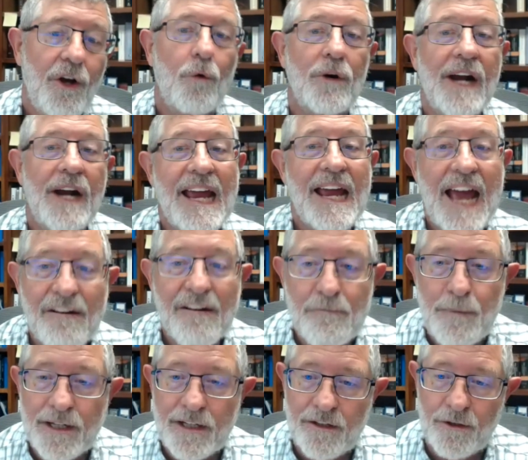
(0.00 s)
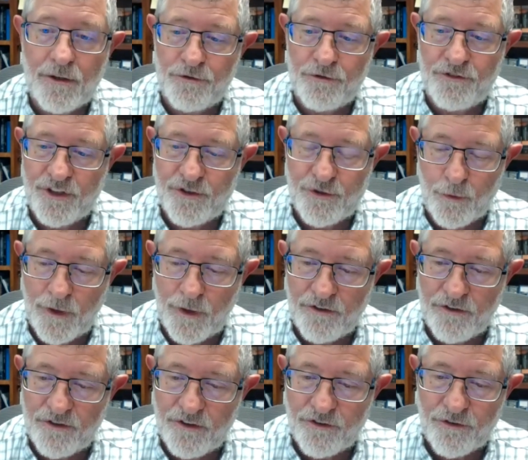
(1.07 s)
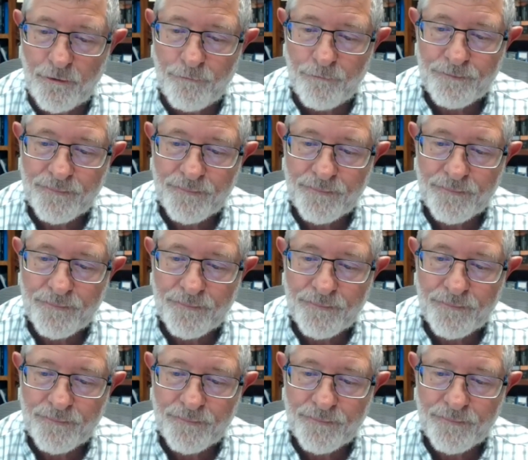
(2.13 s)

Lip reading: where I have been in those situations.